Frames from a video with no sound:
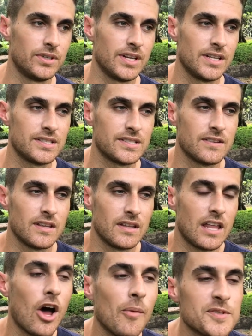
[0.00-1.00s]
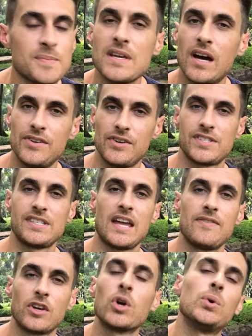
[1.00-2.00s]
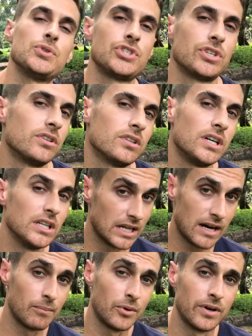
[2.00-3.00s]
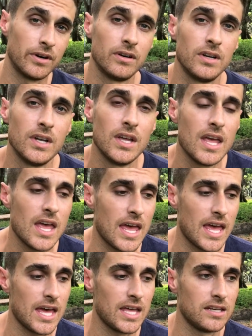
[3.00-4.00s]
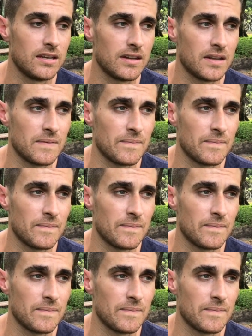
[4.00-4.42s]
it helps me understand the culture a lot more. And